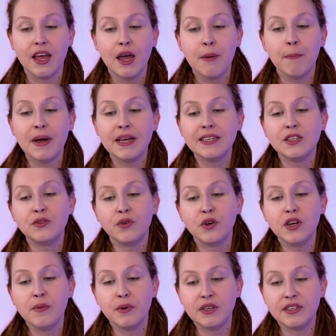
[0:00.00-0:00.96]
Minus
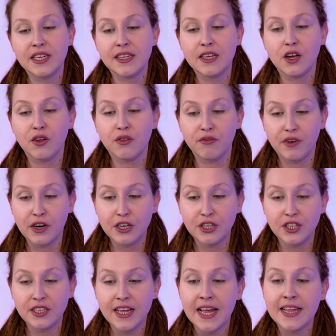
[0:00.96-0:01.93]
40% in
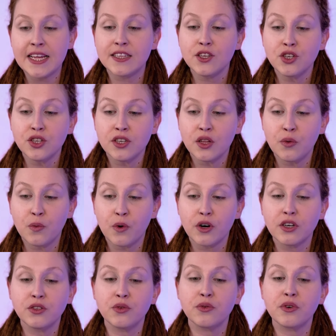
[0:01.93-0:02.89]
conversion and additional
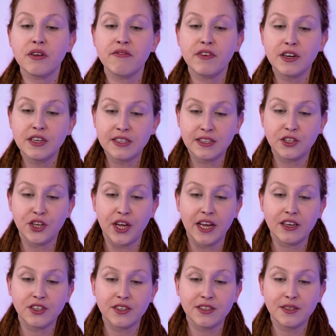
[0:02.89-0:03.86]
work to reverse the
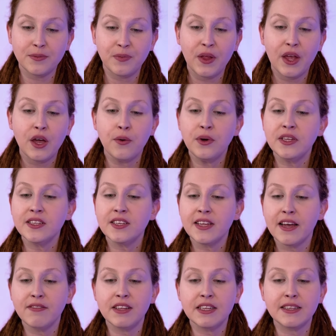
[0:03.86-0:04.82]
changes. We didn't
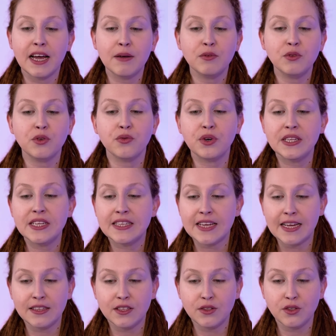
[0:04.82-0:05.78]
have the time to
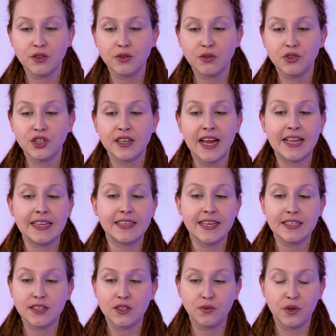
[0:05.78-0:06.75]
redesign the solution and
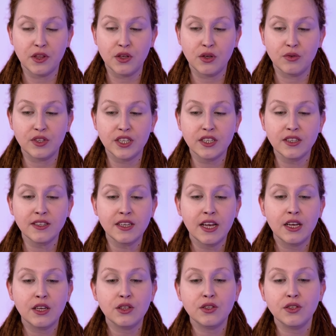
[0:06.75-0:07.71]
test it with users,
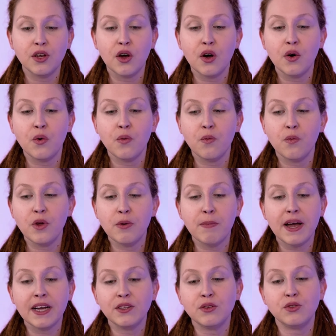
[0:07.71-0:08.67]
so we're
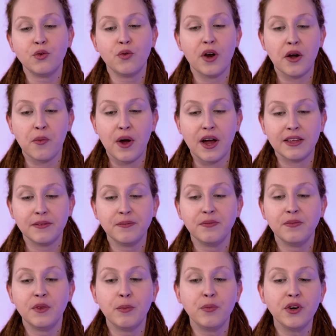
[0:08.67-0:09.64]
back to square one,
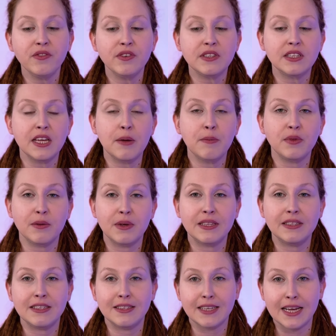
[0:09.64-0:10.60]
the previously
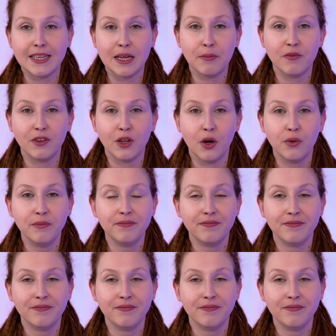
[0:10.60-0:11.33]
implemented sign-up flow.